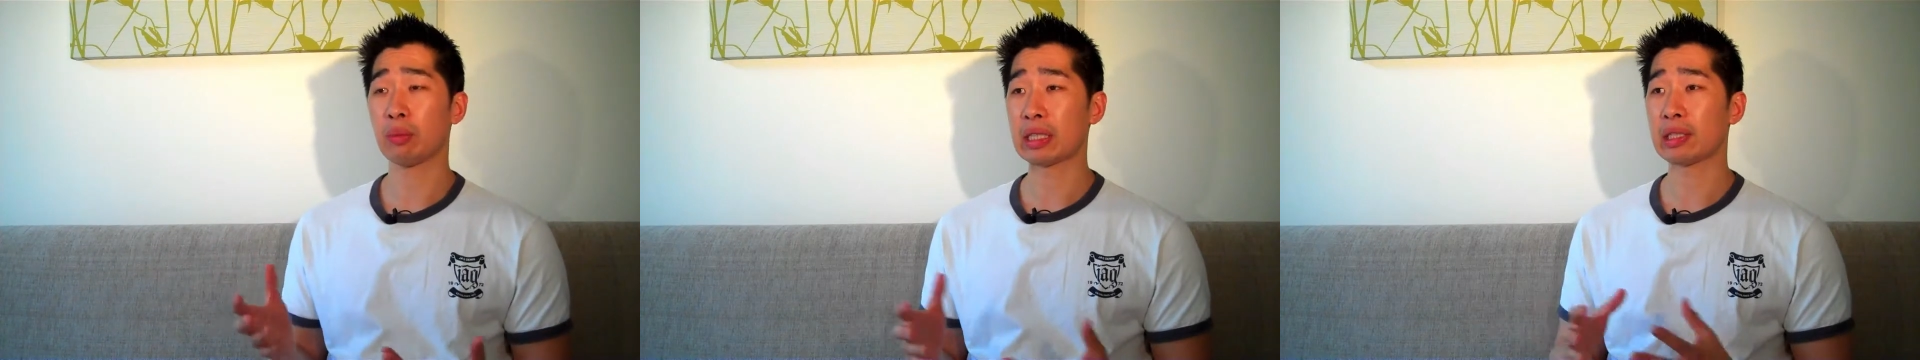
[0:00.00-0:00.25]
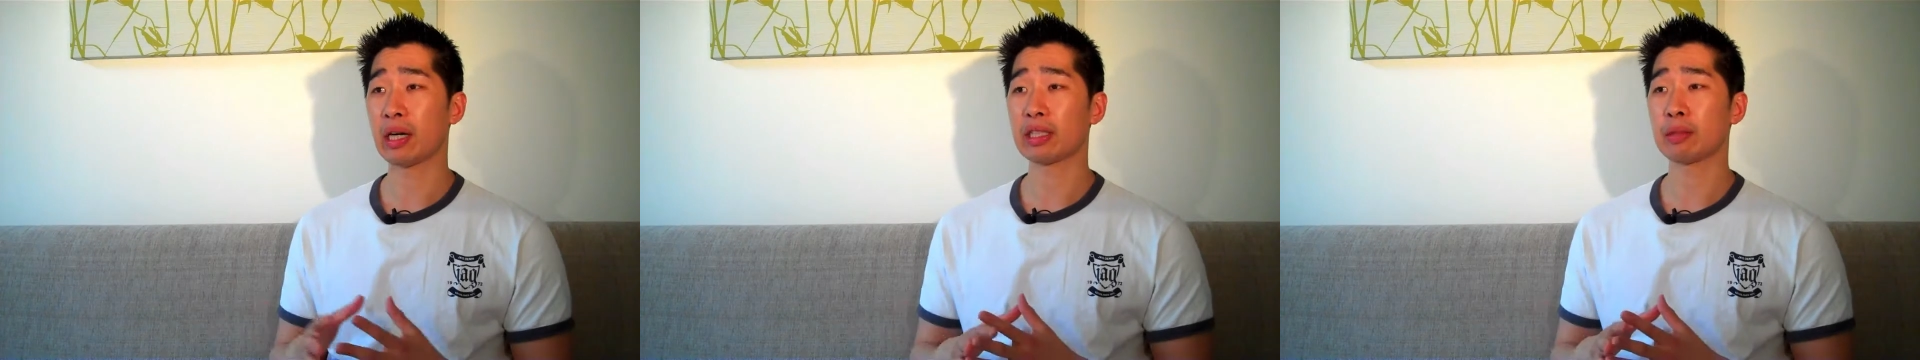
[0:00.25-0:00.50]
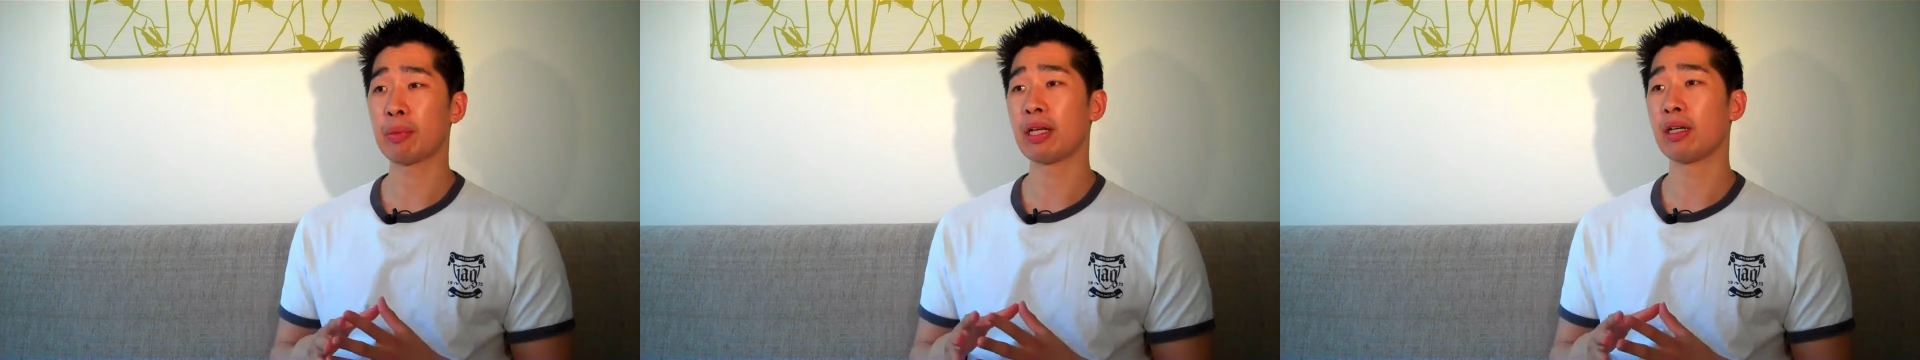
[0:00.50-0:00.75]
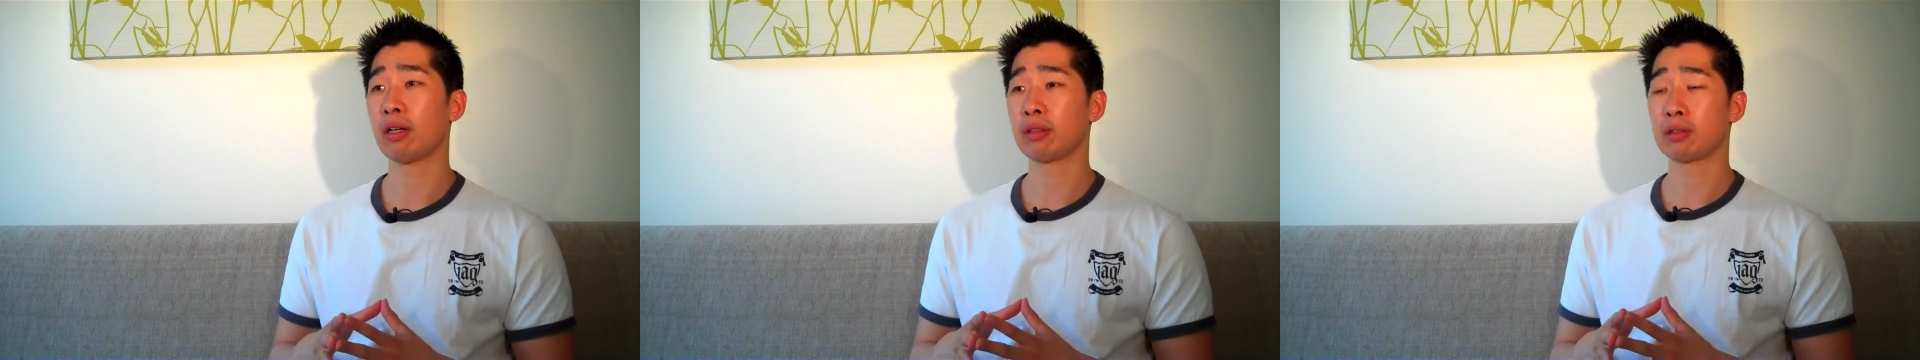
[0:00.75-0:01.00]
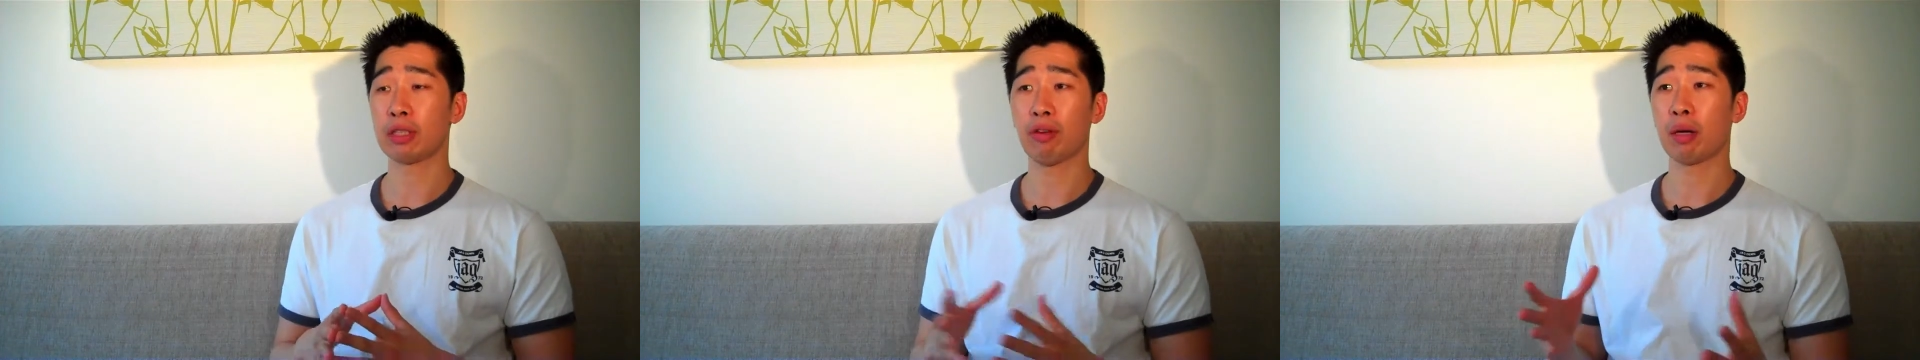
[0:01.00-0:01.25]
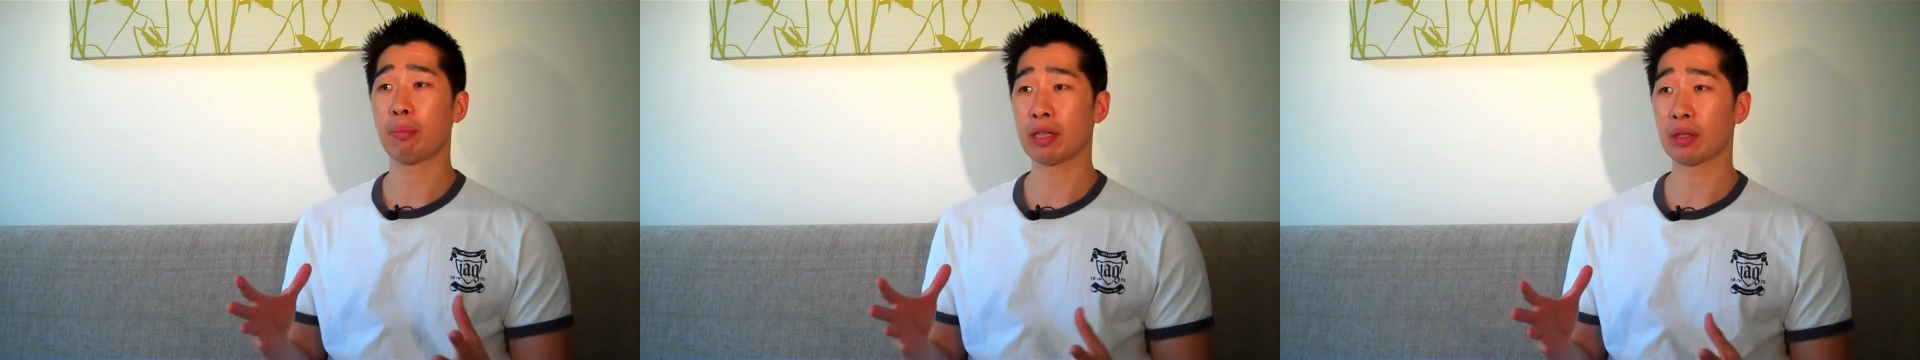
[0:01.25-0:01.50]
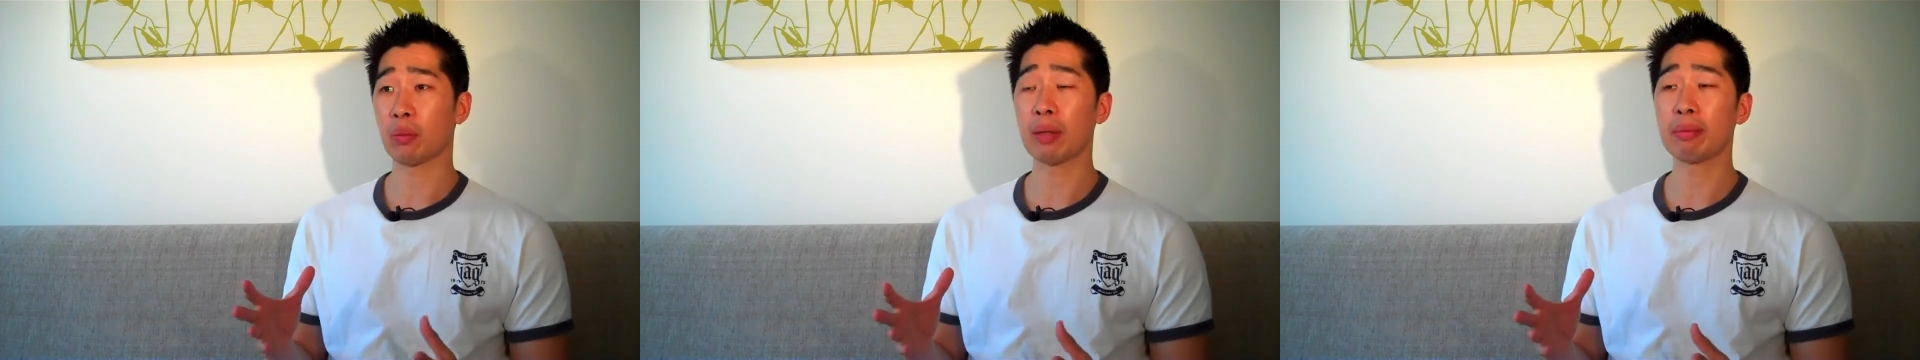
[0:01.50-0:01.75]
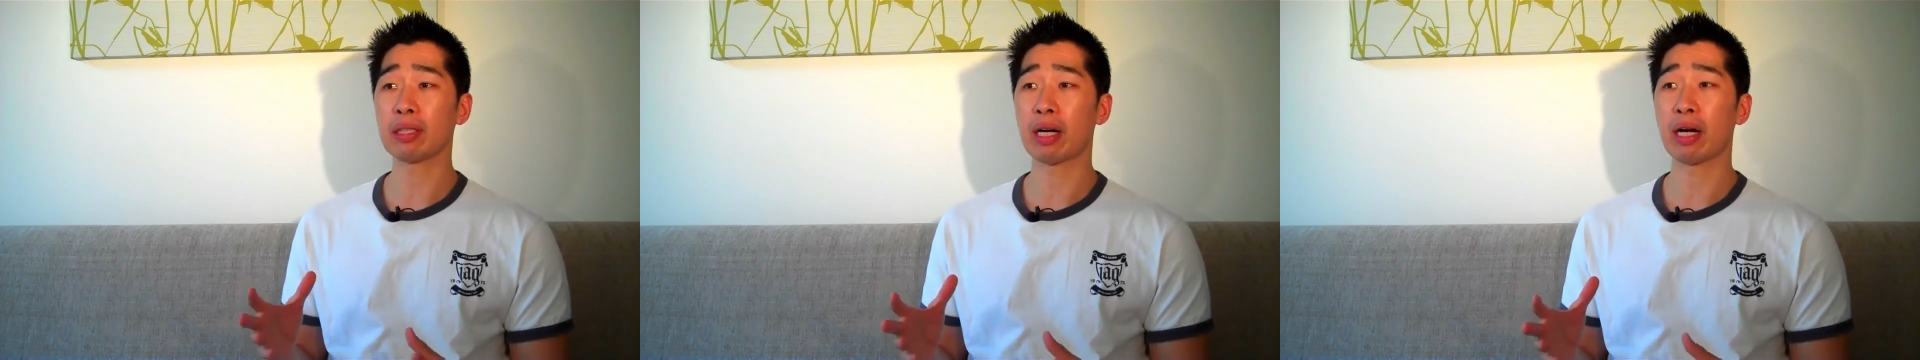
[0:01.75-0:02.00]
weeks that I spent on developing the
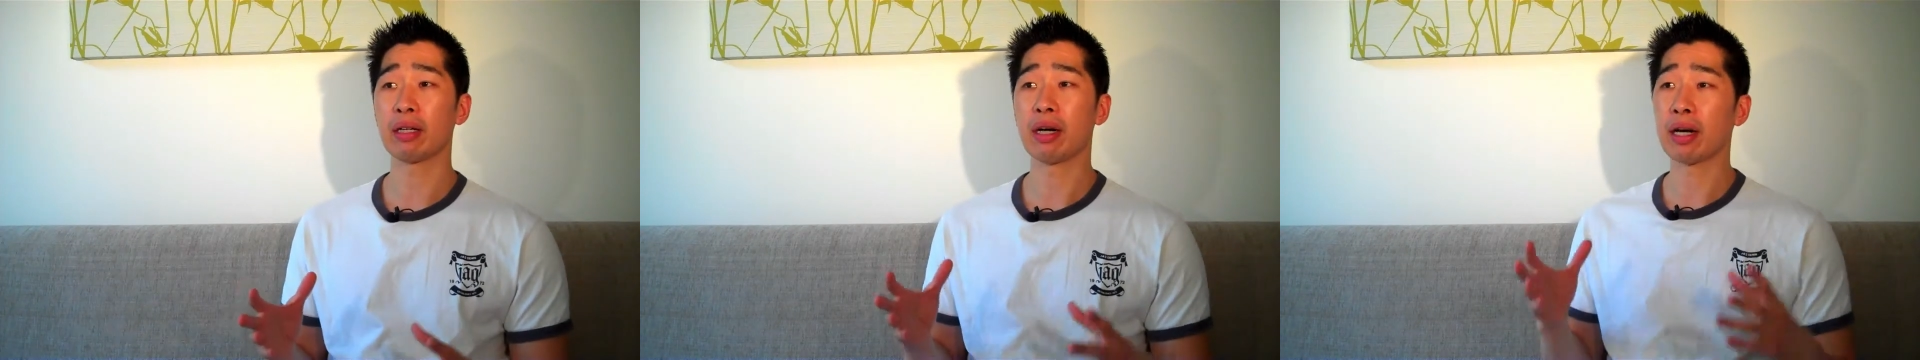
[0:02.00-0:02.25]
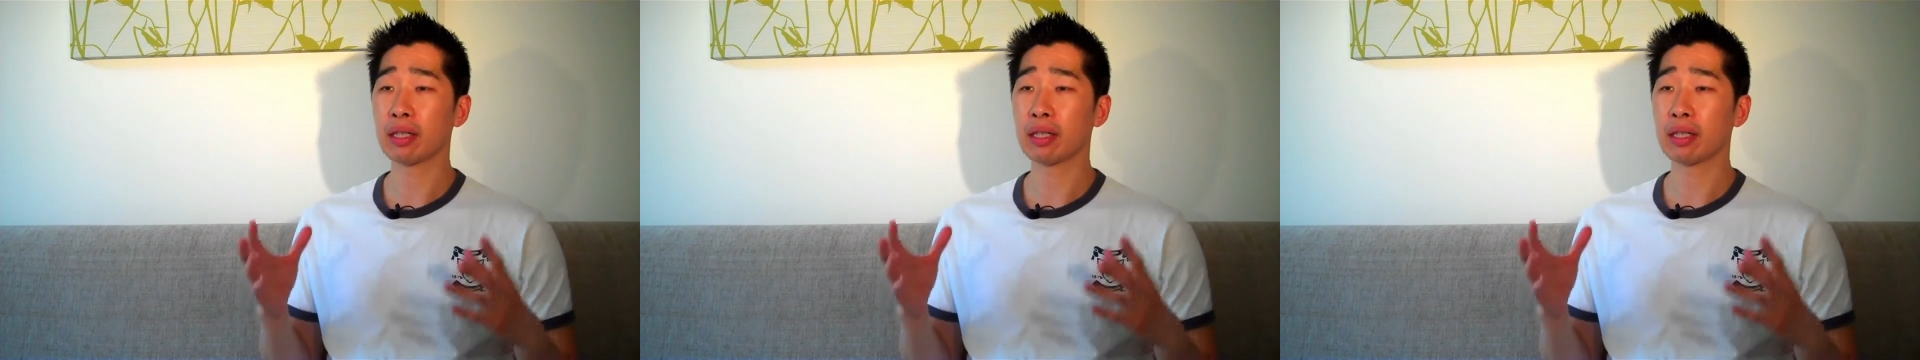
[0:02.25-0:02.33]
website,